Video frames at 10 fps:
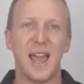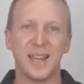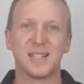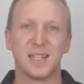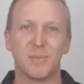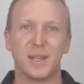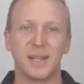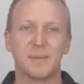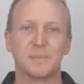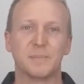
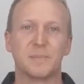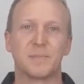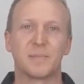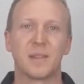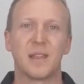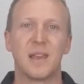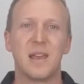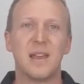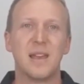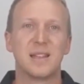ATP.
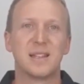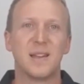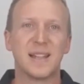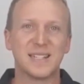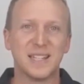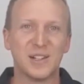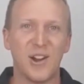That's it,